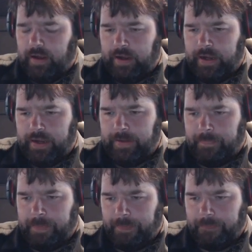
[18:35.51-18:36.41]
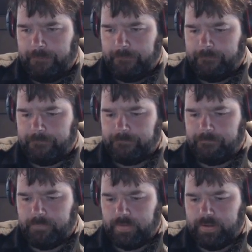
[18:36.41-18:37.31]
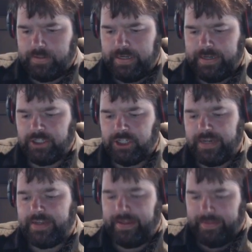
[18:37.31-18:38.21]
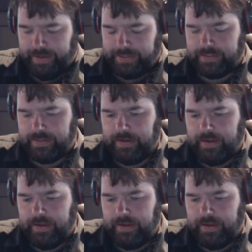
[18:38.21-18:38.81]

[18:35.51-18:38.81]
um, TNG did this.